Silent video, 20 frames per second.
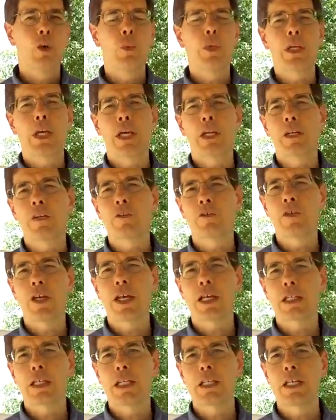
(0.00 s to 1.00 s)
we can in
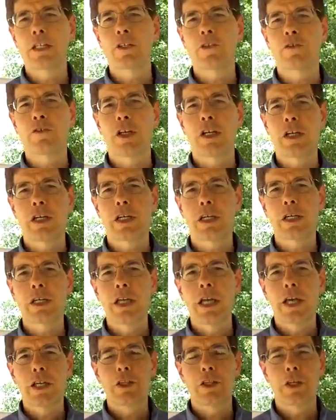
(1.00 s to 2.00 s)
fact identify
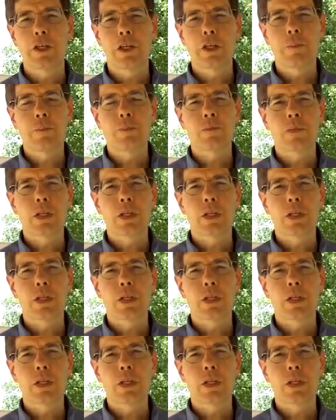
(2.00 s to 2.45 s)
the